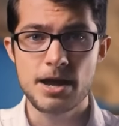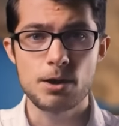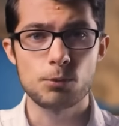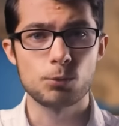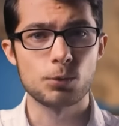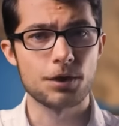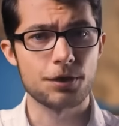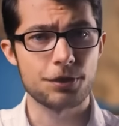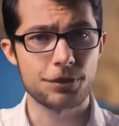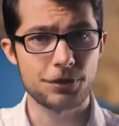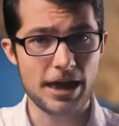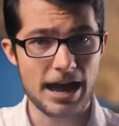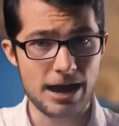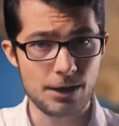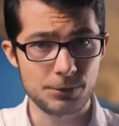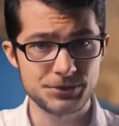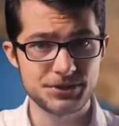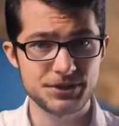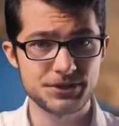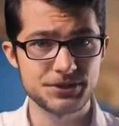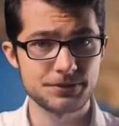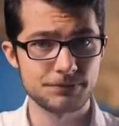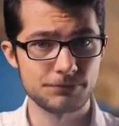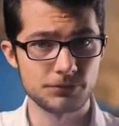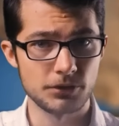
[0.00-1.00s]
where
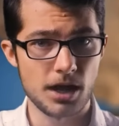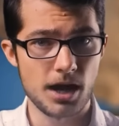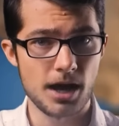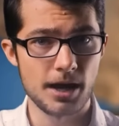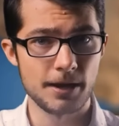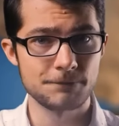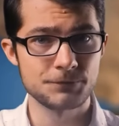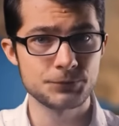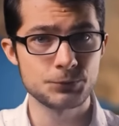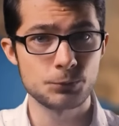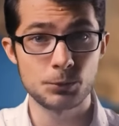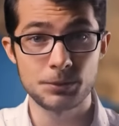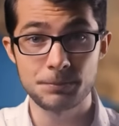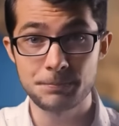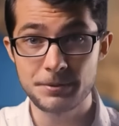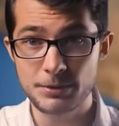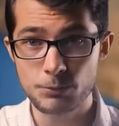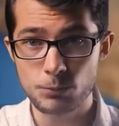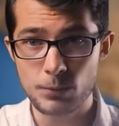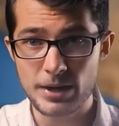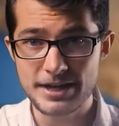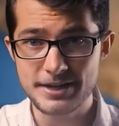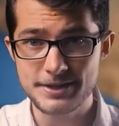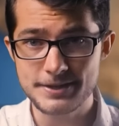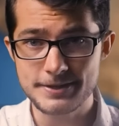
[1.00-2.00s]
thousands of lives would be
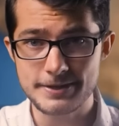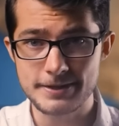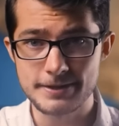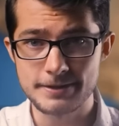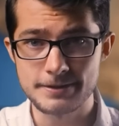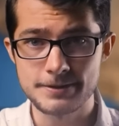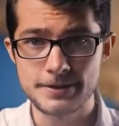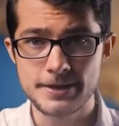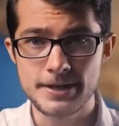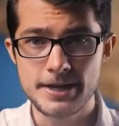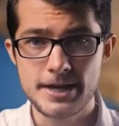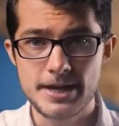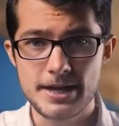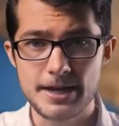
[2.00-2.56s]
wasted